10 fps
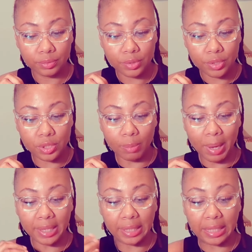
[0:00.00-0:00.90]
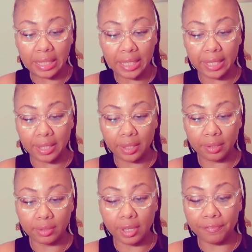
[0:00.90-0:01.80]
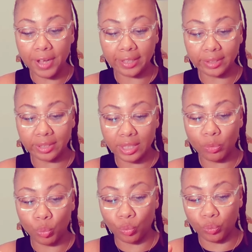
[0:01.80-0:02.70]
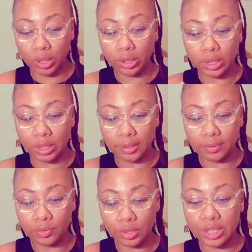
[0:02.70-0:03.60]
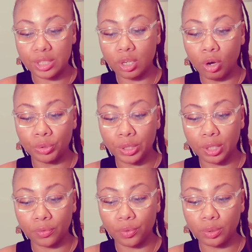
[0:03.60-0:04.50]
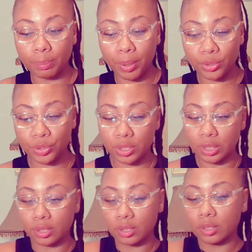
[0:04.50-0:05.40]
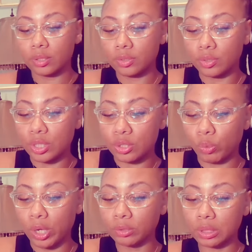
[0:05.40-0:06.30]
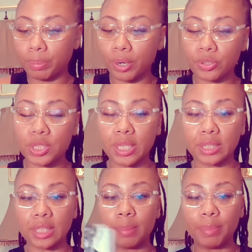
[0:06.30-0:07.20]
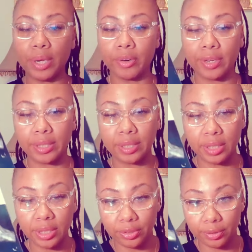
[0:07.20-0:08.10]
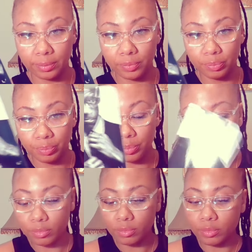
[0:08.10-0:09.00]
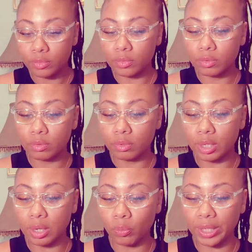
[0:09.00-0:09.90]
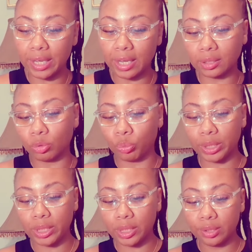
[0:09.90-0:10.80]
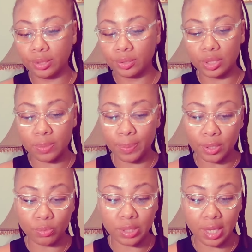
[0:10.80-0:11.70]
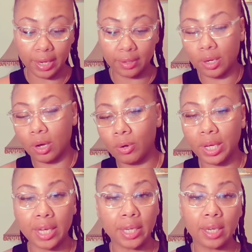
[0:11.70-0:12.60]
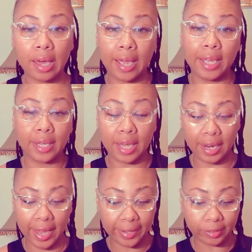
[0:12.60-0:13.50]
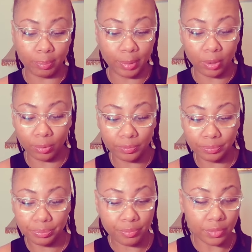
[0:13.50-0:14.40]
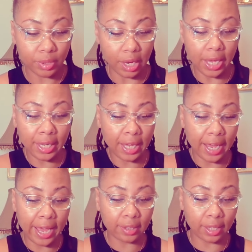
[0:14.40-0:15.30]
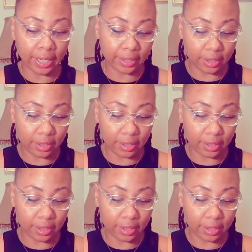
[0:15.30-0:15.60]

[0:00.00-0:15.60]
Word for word: Somebody hid the fact that they were really this gold digger from the person, this wealthy person that they married here. And when they got the ring, this person was like, okay, I ain't got to act no more. I ain't got to act like